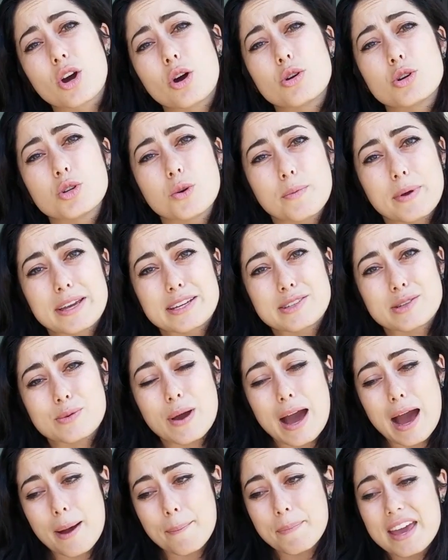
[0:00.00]
Go do what makes you
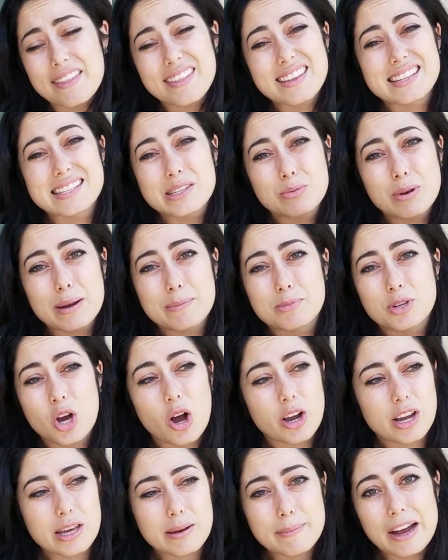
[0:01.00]
happy. And this is what I'm
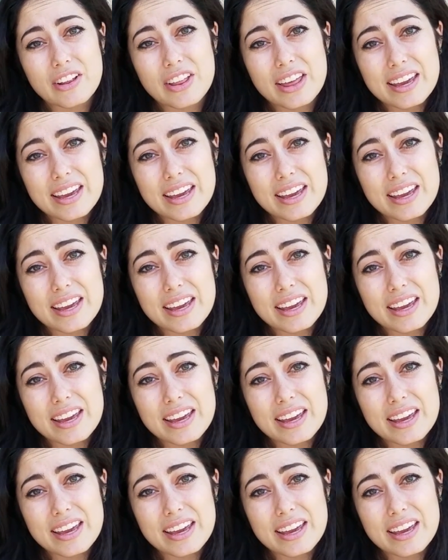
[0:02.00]
talking about.